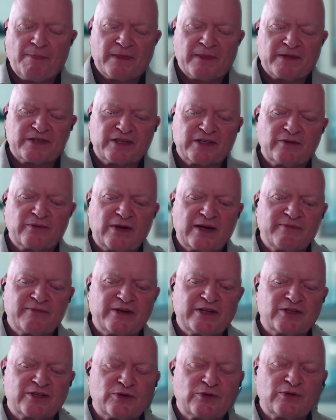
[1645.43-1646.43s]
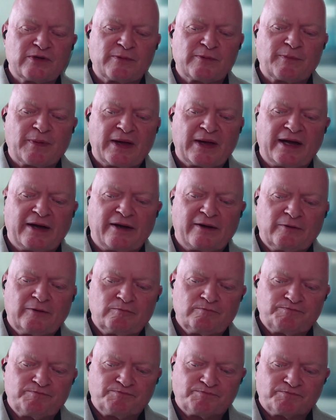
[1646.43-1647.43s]
So when we talk
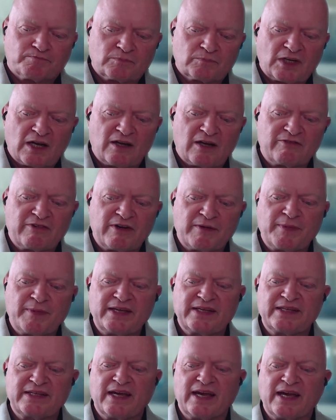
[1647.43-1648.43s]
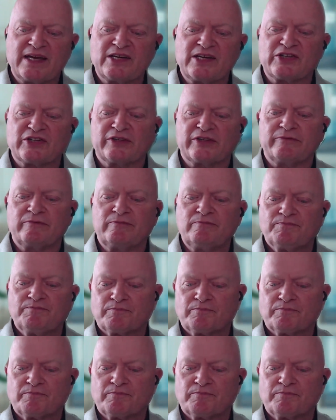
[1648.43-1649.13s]
about a remediation,